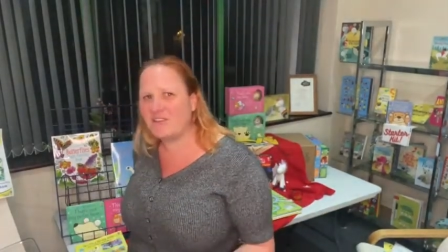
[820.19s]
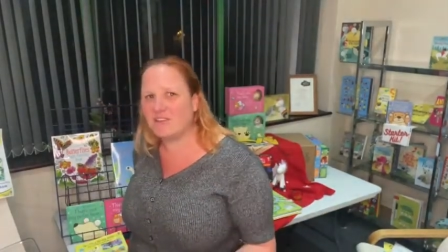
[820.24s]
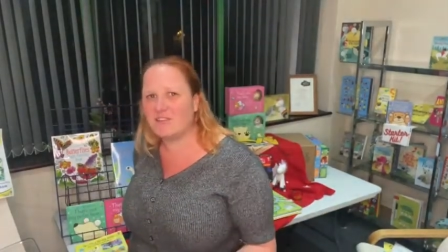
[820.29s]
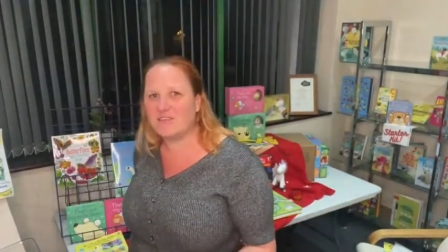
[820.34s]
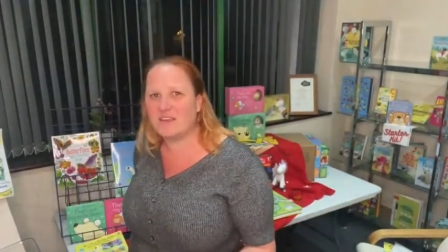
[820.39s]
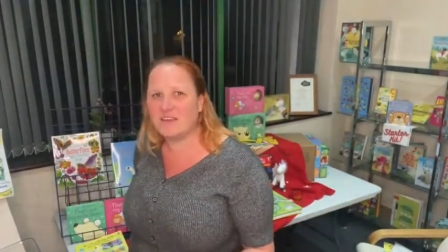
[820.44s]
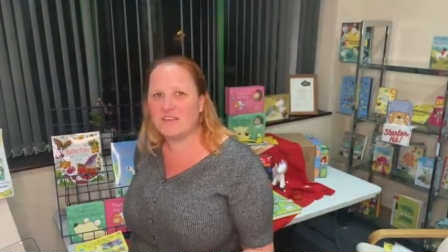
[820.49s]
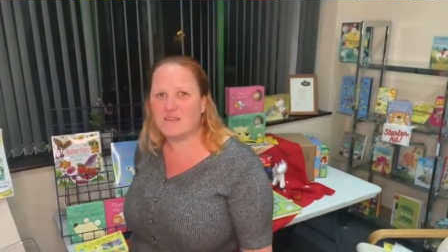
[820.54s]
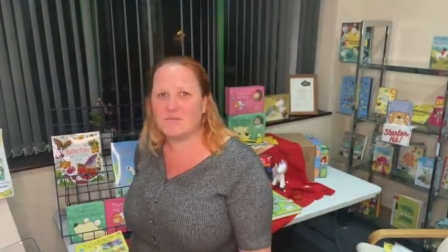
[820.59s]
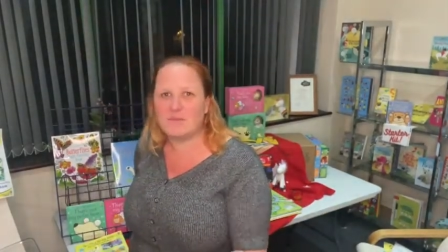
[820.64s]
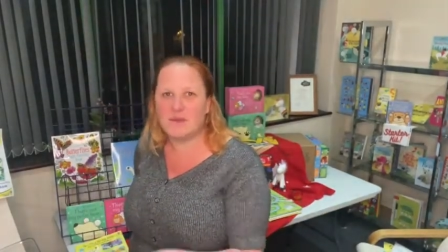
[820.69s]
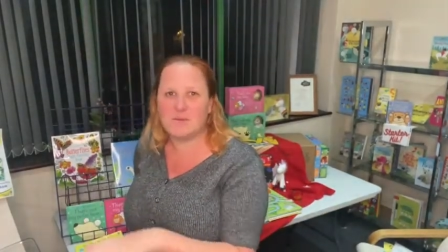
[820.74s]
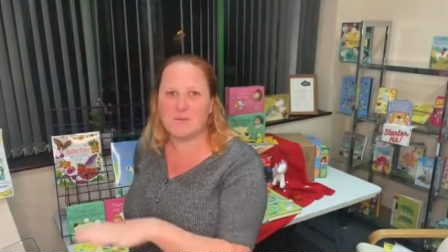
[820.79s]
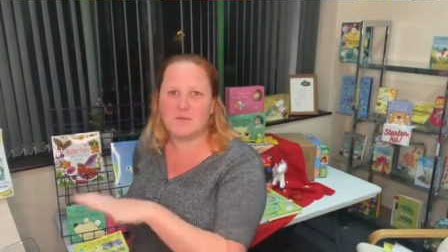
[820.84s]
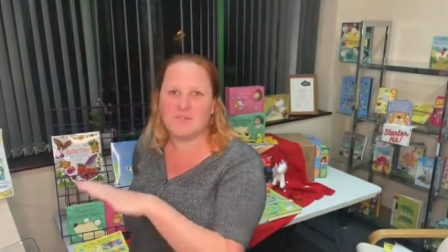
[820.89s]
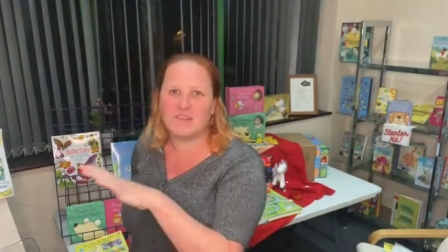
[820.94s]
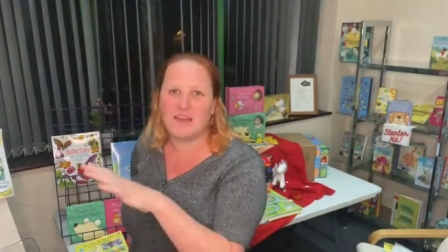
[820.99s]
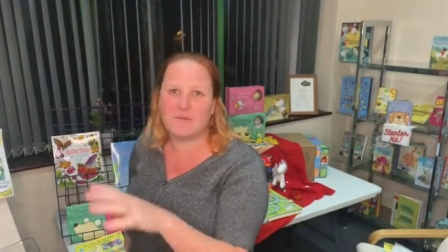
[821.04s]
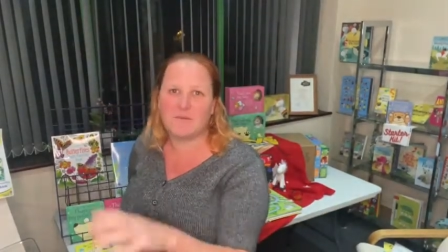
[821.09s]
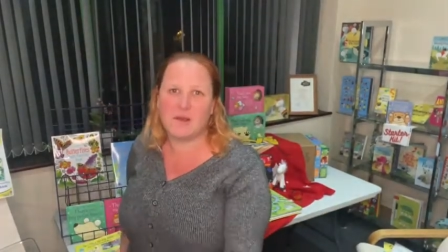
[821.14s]
you'll see some
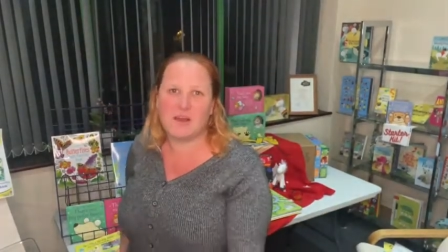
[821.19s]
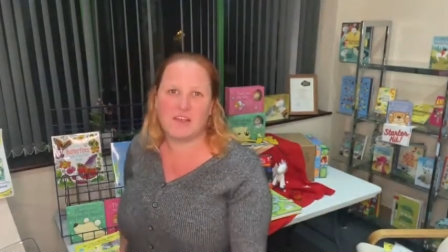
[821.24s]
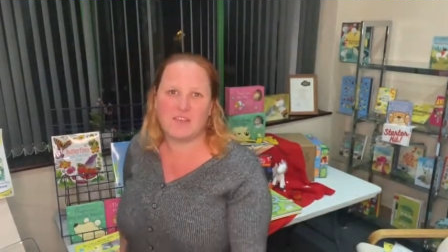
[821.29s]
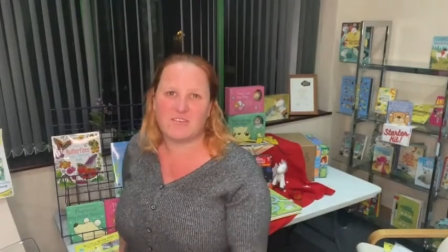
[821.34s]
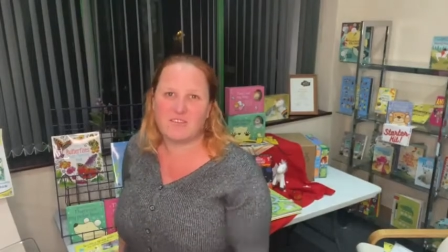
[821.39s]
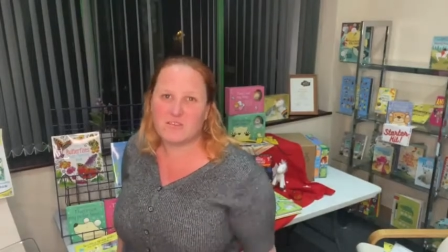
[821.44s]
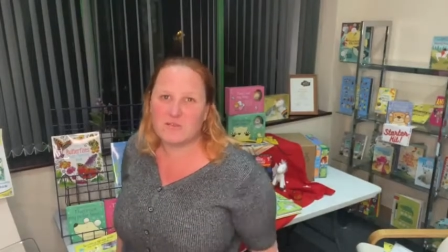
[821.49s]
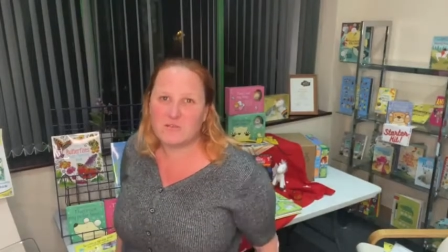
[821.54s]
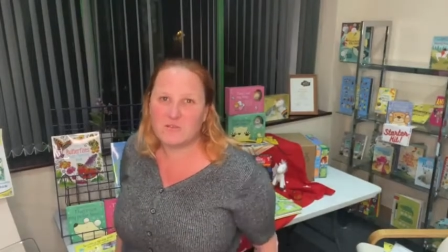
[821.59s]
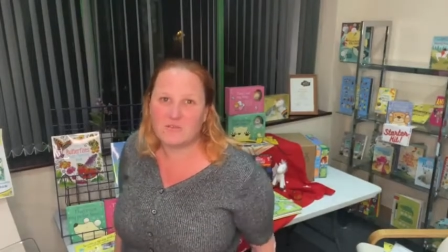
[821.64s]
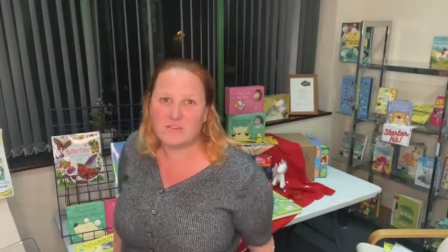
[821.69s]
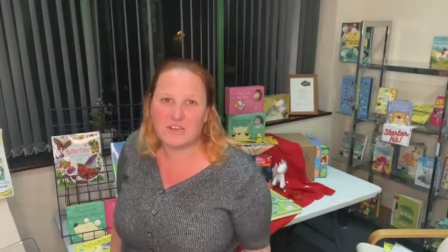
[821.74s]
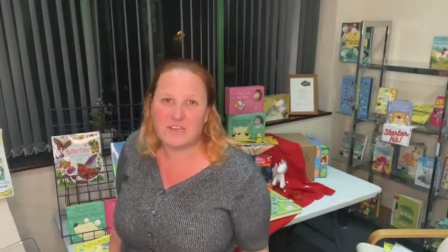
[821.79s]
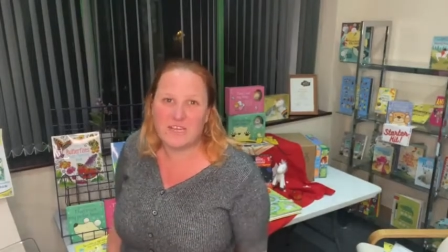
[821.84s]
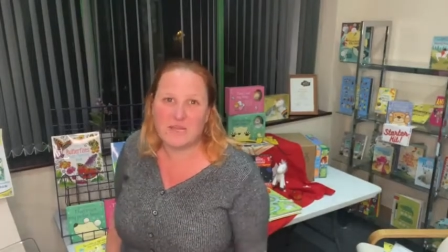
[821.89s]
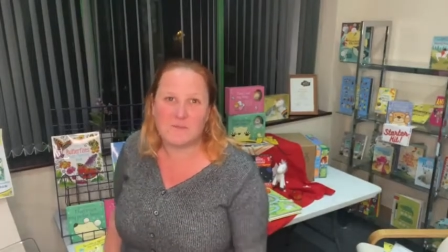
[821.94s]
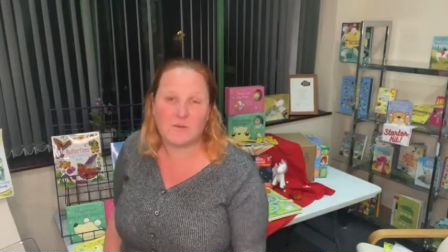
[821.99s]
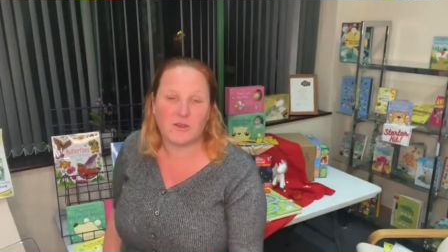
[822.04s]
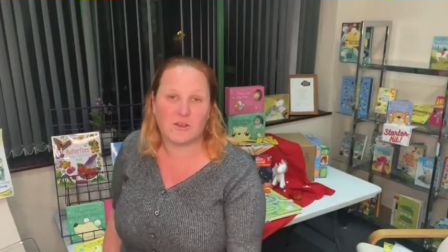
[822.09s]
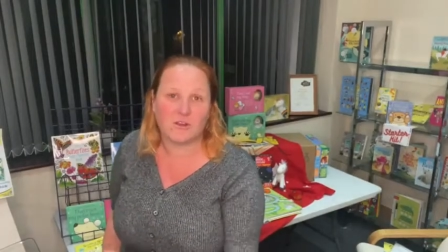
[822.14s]
people sat behind stools
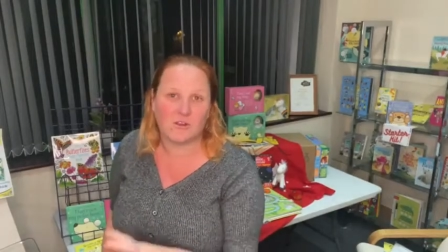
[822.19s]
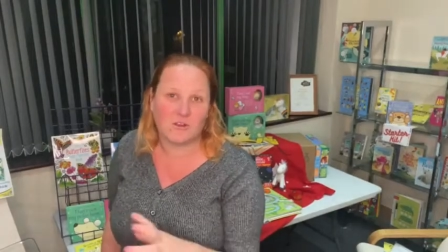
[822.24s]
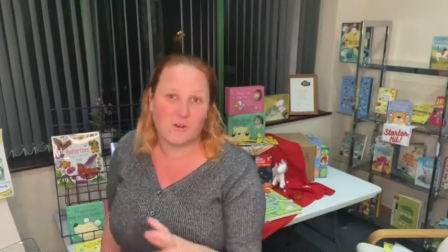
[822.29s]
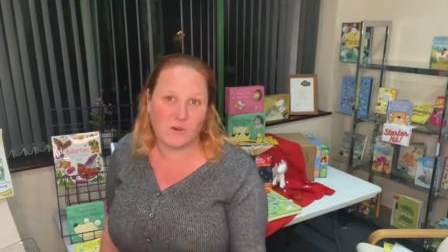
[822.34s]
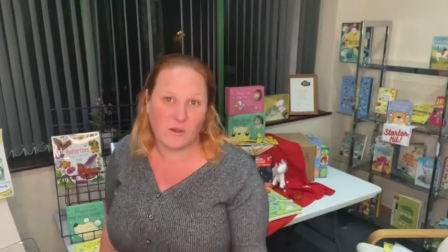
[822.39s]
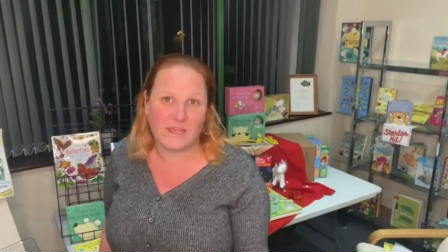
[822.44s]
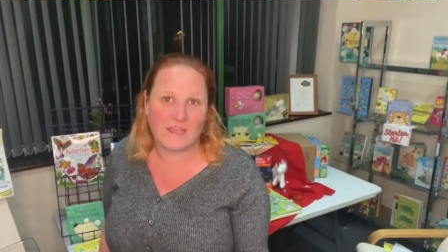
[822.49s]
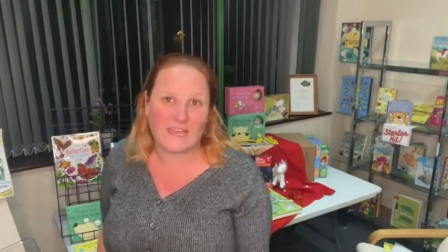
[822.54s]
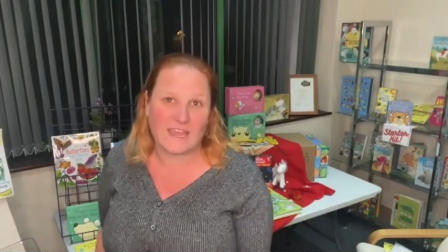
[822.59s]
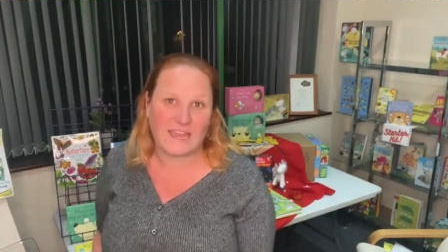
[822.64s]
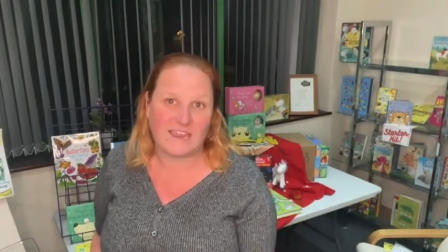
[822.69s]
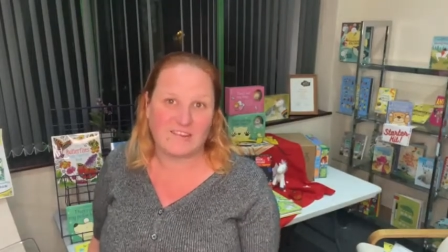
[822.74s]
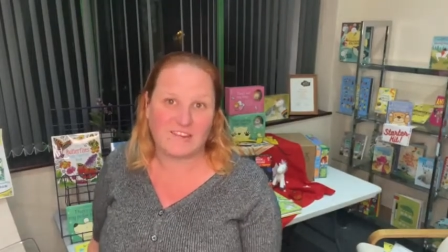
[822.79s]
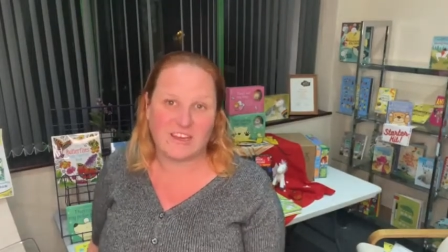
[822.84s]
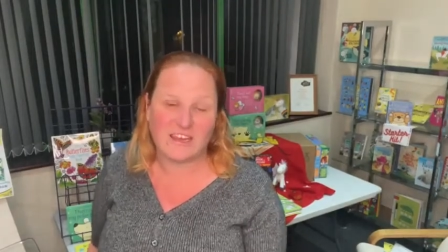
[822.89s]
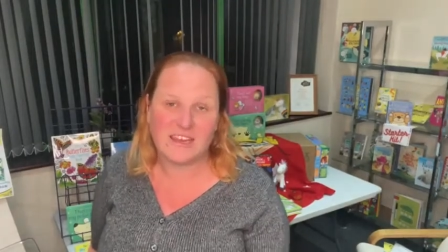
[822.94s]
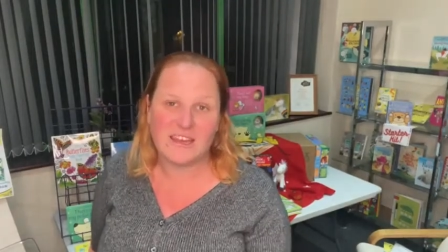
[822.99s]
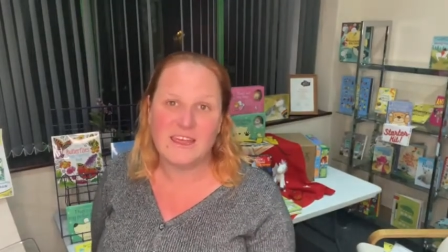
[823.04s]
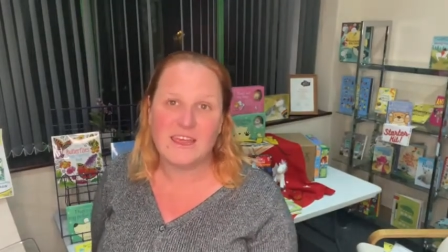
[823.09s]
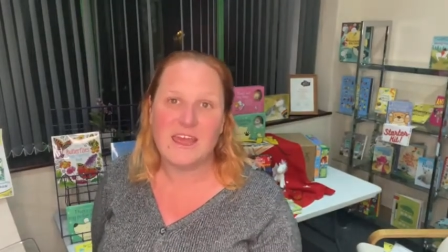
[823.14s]
reading a book, not
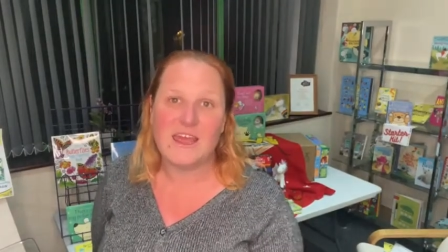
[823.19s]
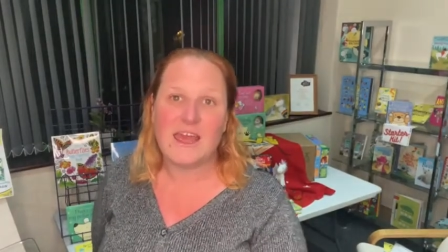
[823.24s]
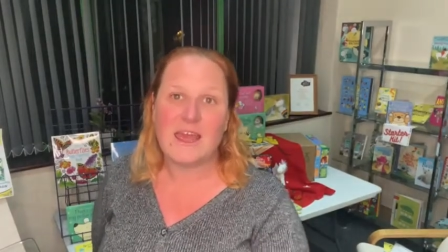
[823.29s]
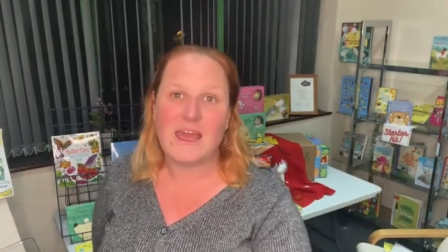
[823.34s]
engaging.